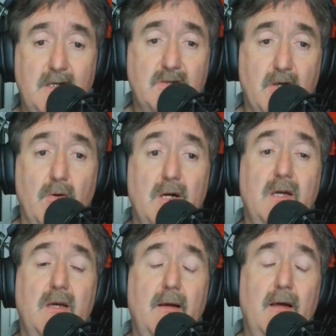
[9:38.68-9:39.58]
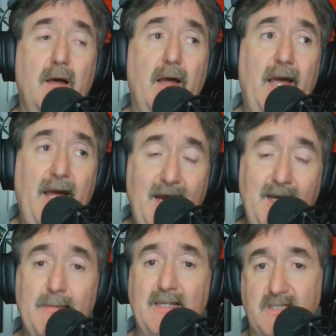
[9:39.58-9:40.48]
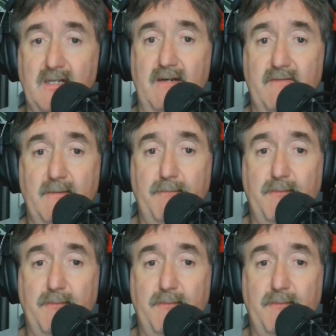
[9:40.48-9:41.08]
so handyman stuff